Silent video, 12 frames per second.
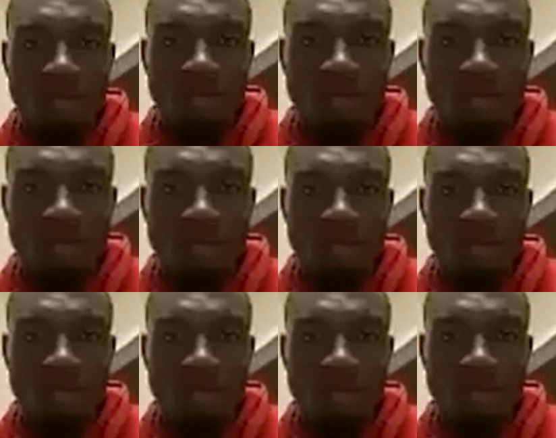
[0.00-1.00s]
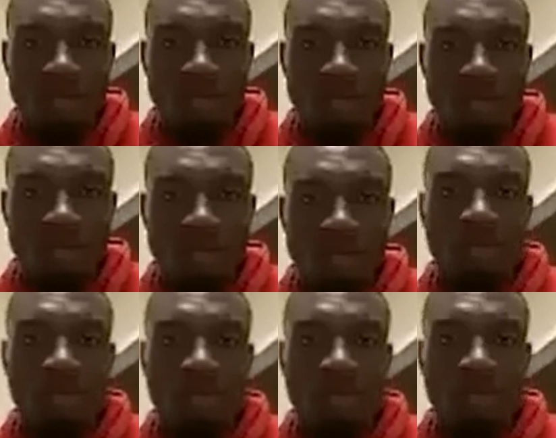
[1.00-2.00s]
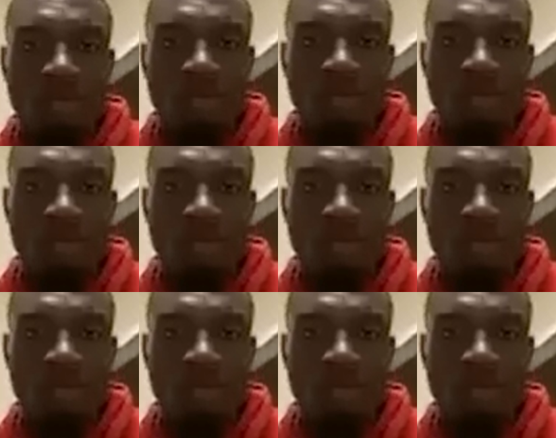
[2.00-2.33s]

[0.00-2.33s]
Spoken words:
(not speaking)